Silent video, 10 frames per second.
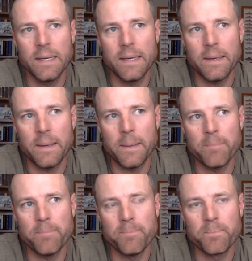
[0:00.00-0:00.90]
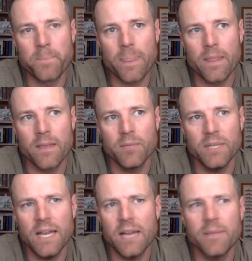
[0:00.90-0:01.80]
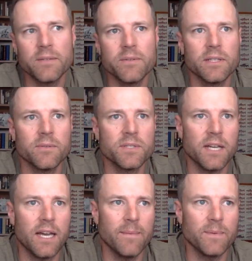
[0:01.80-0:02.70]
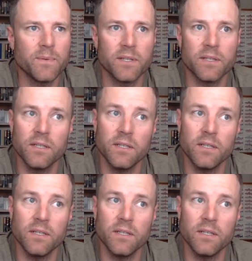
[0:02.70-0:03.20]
Um, but yeah, I mean, there was times where